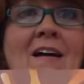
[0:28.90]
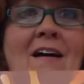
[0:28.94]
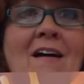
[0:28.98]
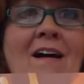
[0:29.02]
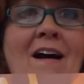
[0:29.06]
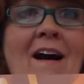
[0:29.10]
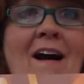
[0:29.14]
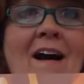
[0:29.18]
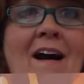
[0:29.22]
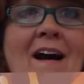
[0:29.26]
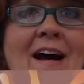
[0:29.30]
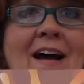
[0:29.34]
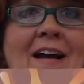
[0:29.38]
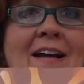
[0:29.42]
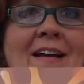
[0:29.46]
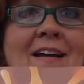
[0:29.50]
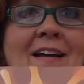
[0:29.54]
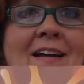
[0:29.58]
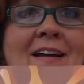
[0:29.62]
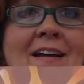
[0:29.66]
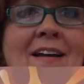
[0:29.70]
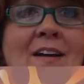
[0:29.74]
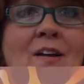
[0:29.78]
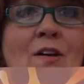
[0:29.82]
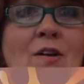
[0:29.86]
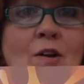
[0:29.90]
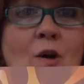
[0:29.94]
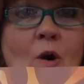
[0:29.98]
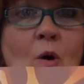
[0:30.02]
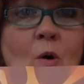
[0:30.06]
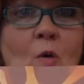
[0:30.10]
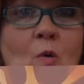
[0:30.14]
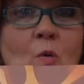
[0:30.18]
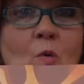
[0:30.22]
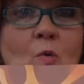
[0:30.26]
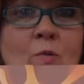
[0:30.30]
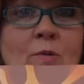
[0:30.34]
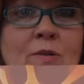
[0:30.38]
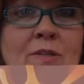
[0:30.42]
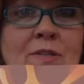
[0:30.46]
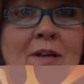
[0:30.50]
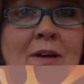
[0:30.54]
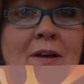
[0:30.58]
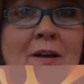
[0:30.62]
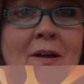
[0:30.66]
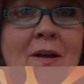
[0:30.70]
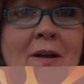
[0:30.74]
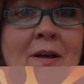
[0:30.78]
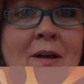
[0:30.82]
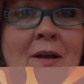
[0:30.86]
God knows
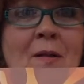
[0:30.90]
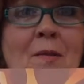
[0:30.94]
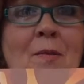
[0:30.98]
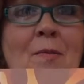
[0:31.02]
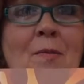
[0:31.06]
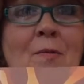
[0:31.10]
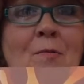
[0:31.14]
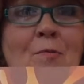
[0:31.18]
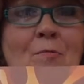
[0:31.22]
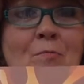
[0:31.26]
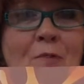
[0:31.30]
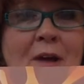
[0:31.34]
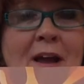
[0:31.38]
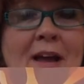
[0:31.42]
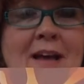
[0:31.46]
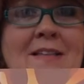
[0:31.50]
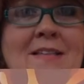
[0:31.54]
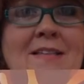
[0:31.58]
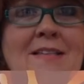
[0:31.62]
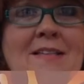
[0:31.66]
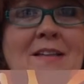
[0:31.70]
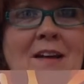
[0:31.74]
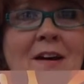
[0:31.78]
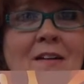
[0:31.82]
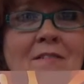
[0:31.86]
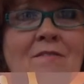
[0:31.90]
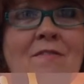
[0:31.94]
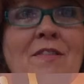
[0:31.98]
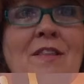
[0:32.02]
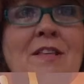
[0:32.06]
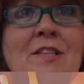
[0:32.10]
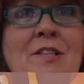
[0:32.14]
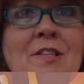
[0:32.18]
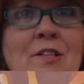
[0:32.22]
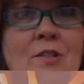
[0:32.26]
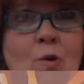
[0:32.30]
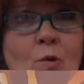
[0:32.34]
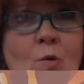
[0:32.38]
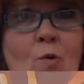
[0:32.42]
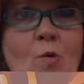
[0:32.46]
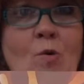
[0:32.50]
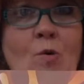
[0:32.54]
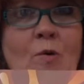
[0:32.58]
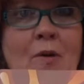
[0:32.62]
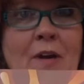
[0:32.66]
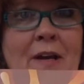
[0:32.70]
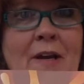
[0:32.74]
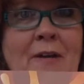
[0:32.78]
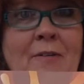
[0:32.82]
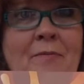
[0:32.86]
the rest of the
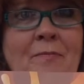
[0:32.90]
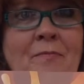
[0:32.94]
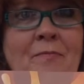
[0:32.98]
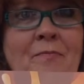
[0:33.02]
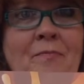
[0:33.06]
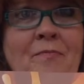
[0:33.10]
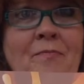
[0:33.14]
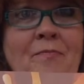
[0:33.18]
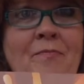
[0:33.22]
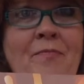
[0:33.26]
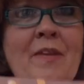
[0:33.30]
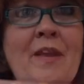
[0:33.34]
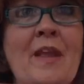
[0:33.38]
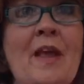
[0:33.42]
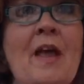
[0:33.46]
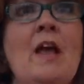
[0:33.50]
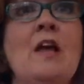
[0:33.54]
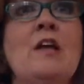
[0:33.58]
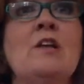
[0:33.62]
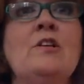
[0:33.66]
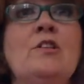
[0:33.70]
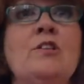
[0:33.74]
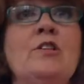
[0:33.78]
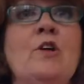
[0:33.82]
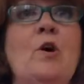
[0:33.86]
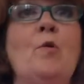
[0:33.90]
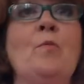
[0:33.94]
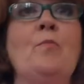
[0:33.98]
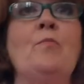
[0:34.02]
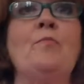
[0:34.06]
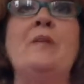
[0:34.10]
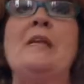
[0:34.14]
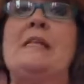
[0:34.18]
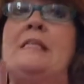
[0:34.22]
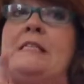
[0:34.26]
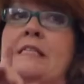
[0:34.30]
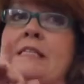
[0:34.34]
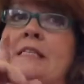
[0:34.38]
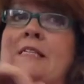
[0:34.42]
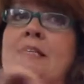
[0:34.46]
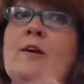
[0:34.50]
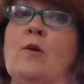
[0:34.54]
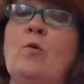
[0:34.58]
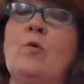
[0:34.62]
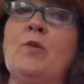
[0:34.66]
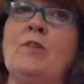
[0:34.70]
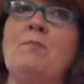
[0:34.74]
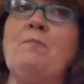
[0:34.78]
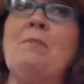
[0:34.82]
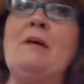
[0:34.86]
story. So
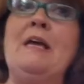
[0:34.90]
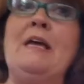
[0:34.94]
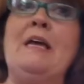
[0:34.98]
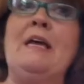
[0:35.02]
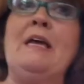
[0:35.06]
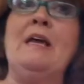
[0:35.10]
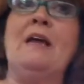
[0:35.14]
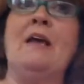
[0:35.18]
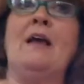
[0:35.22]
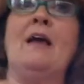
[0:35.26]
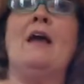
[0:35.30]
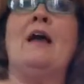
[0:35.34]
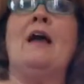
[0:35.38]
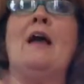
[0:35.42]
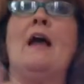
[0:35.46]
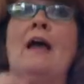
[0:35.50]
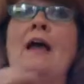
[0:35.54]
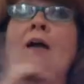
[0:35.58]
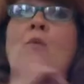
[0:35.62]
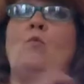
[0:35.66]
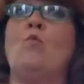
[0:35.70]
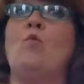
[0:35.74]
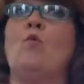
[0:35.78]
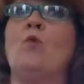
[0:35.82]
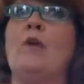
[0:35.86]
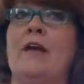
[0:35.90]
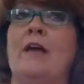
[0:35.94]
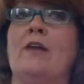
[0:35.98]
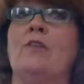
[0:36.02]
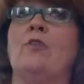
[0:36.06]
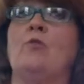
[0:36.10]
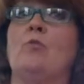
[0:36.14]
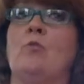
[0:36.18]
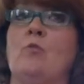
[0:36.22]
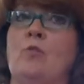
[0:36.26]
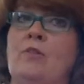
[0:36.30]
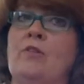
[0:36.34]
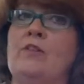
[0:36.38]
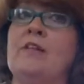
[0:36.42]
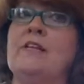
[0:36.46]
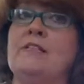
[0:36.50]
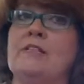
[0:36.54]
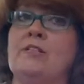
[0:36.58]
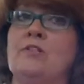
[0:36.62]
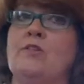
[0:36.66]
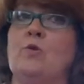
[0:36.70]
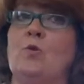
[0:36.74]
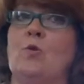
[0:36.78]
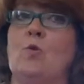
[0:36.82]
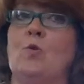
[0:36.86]
stick with me and we'll get through this
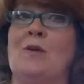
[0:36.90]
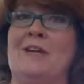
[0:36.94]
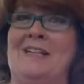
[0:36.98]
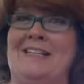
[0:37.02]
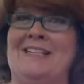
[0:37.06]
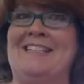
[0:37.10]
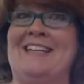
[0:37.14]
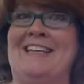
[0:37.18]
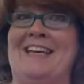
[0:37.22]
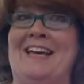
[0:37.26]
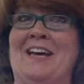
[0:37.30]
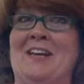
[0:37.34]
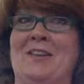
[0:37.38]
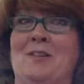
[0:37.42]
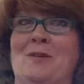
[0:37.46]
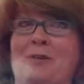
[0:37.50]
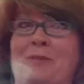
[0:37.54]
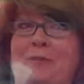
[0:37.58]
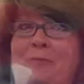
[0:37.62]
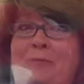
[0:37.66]
story together.